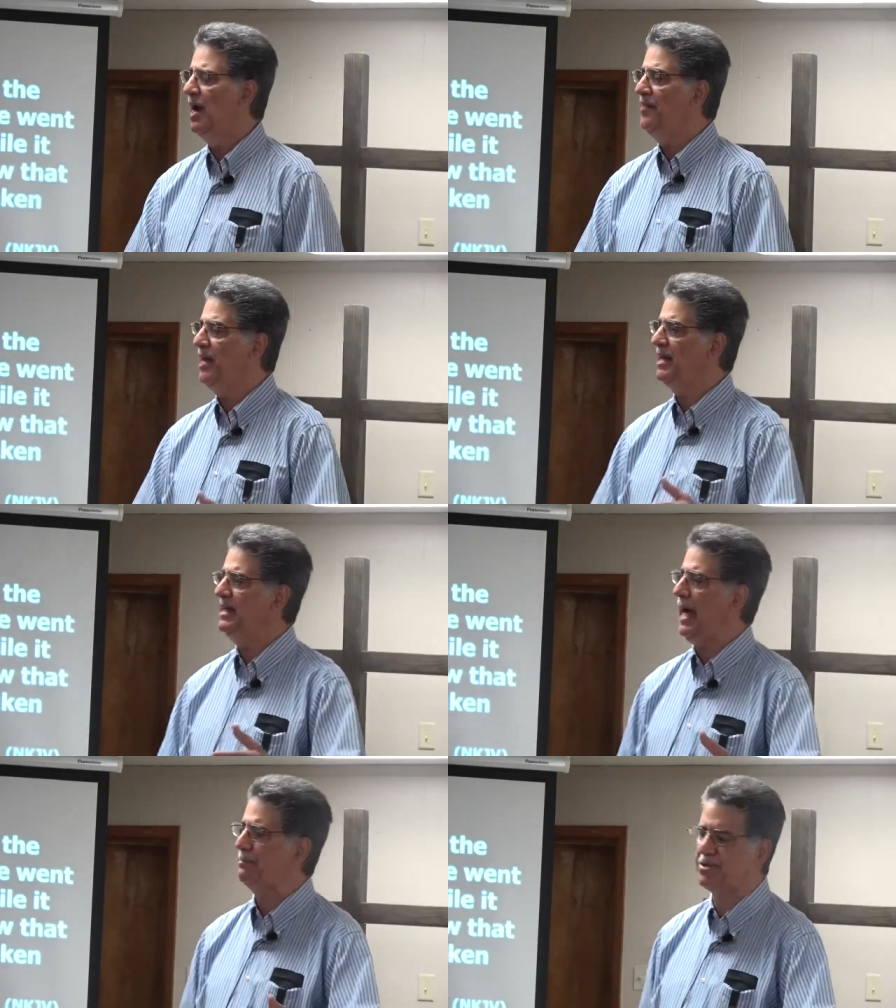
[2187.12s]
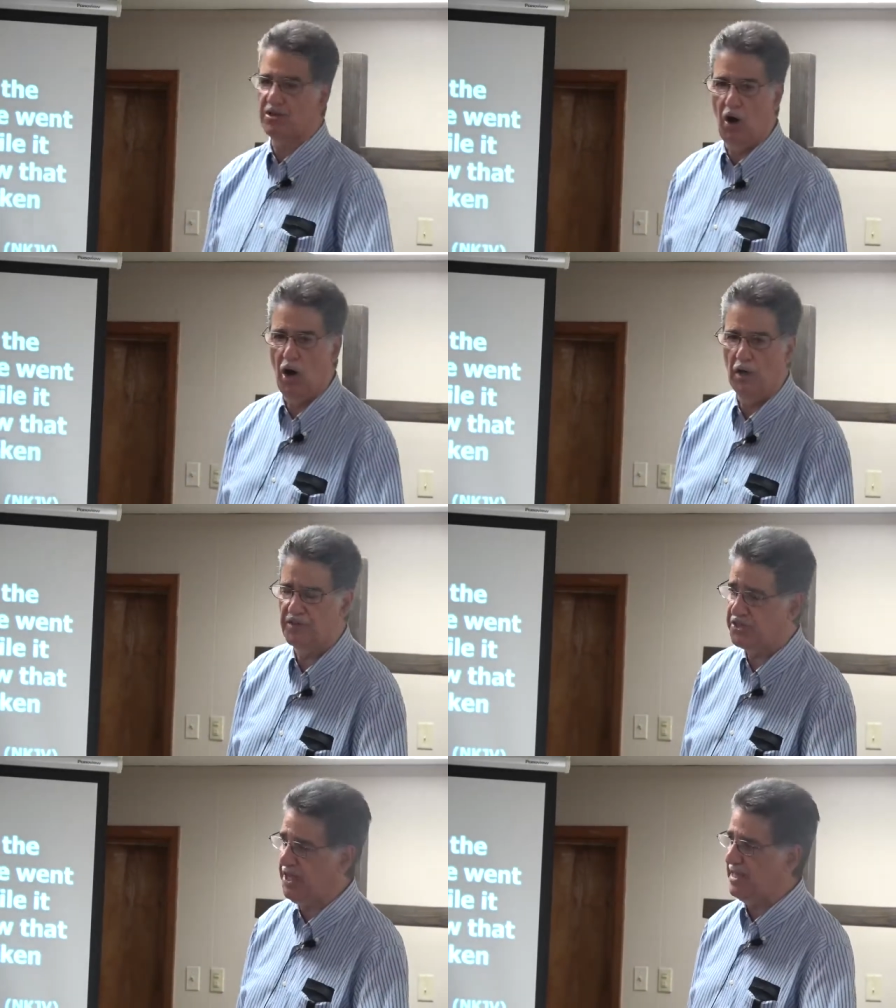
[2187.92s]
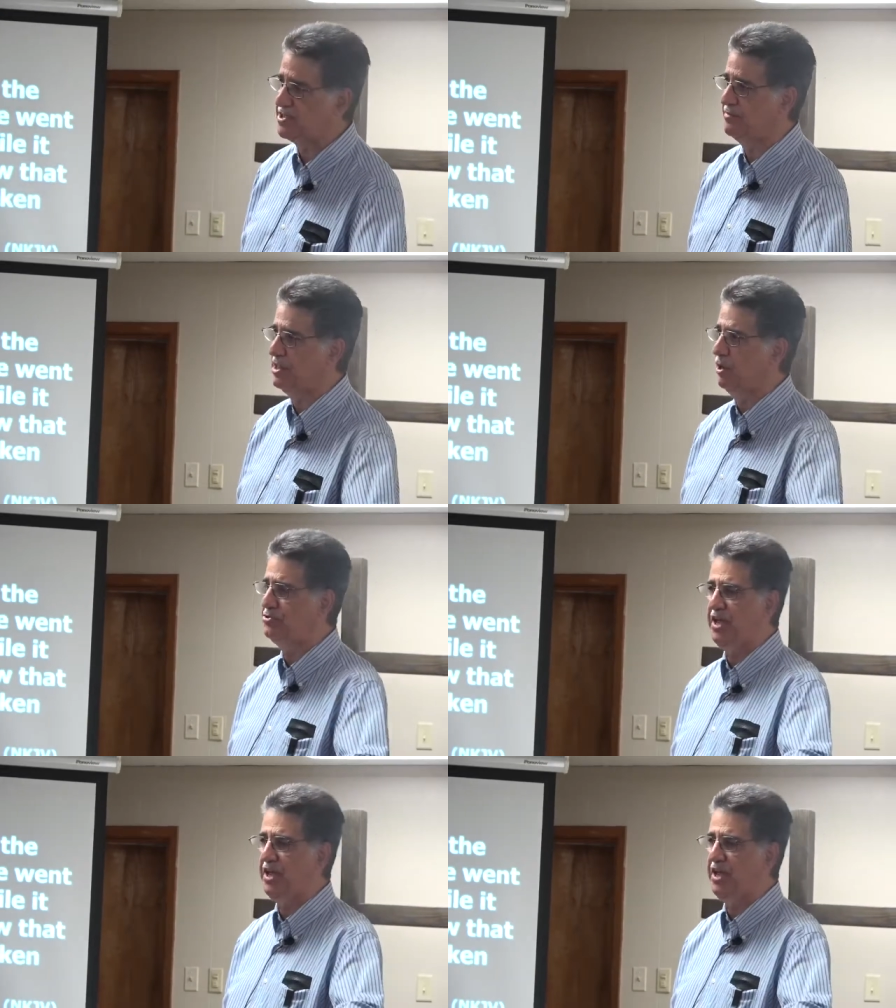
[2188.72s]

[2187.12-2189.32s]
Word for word: and then he captured all the saints of the Old